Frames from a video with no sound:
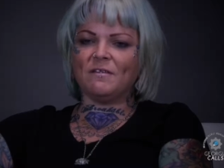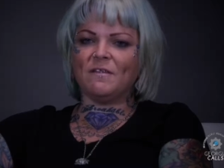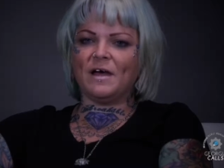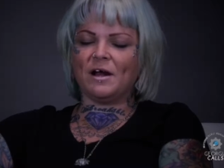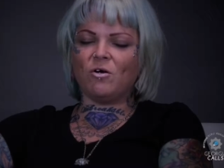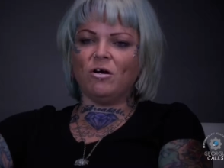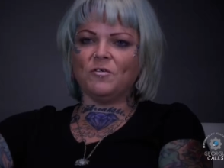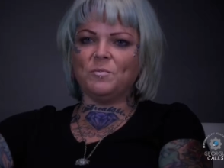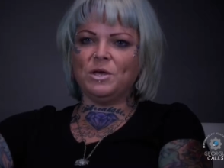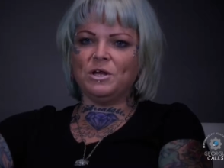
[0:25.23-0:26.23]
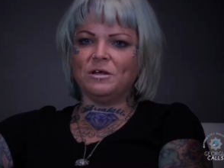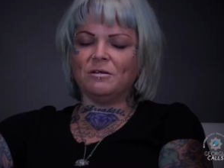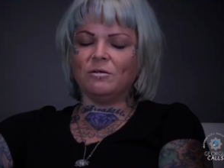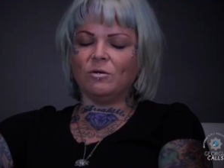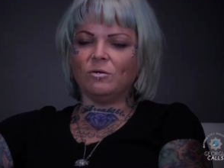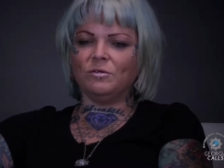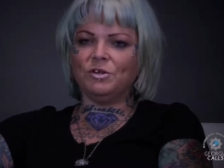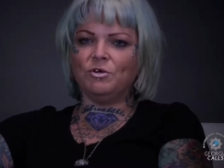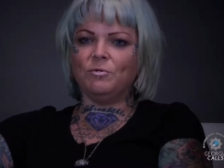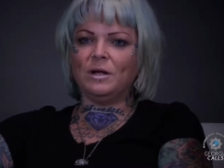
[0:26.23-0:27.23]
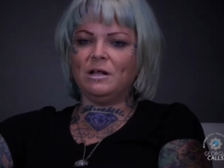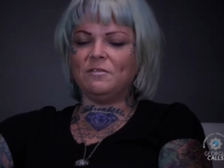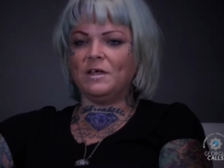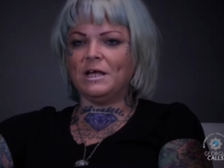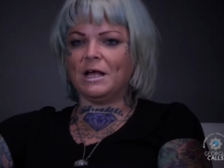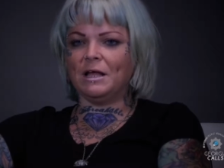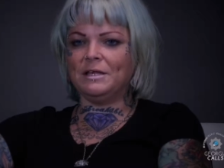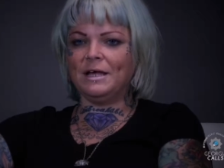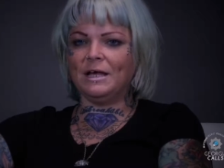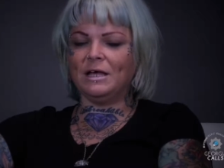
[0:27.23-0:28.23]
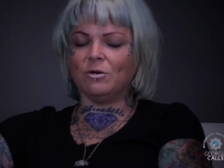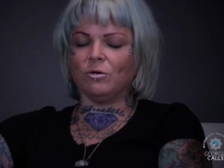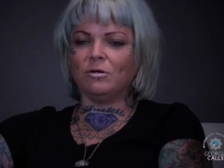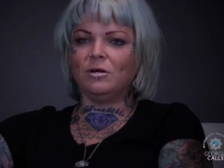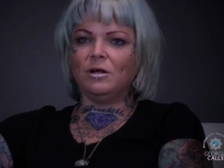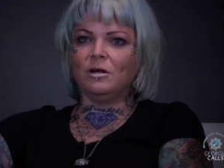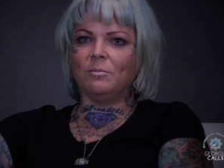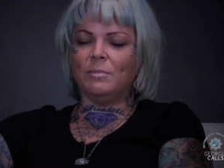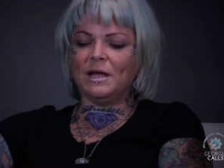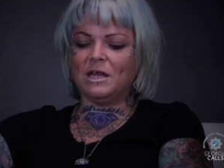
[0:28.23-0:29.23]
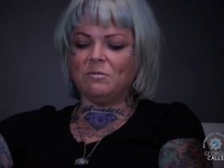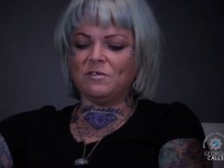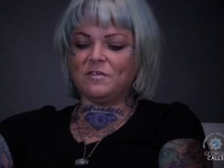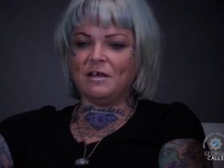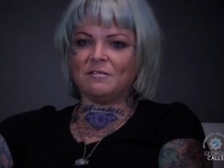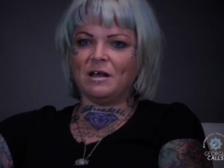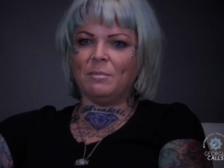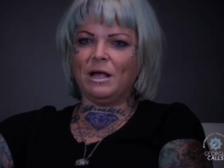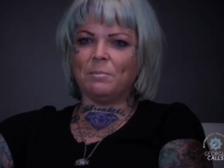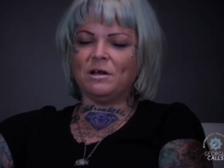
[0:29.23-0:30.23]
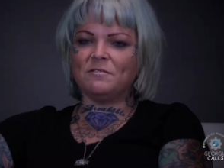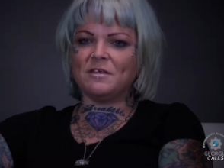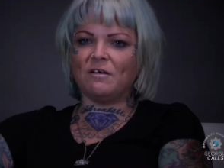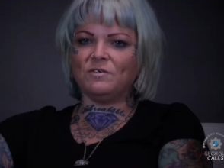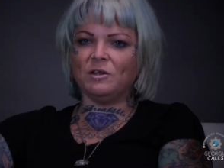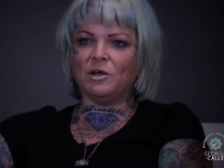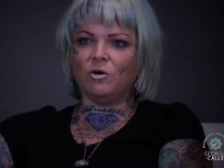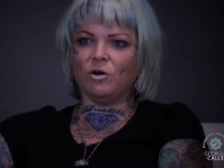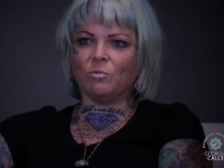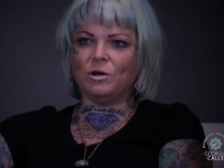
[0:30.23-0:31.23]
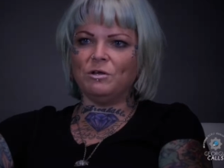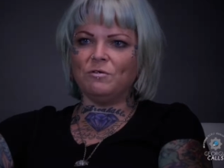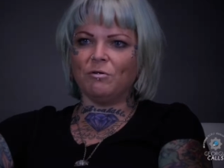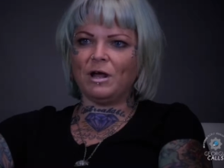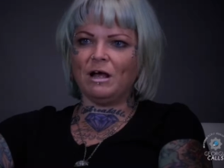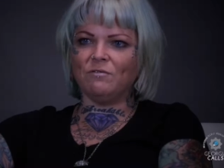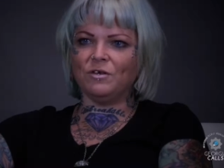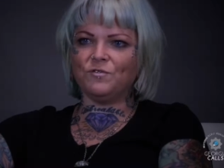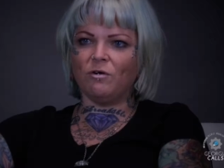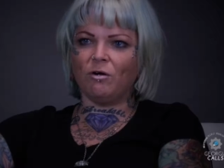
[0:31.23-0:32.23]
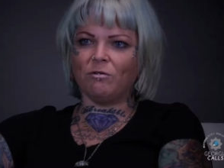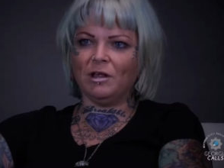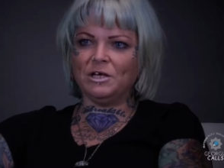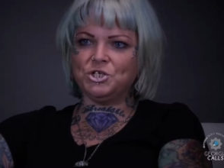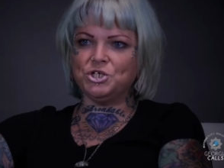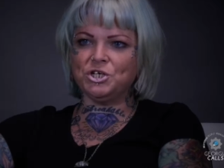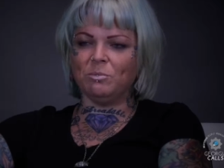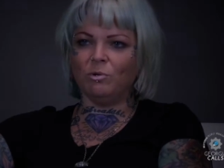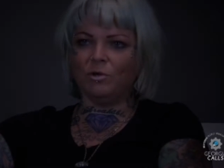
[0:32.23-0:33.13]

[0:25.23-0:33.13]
say that that caused me to do anything I did or make any mistakes that I make, but it's definitely hard when you don't have a strong relationship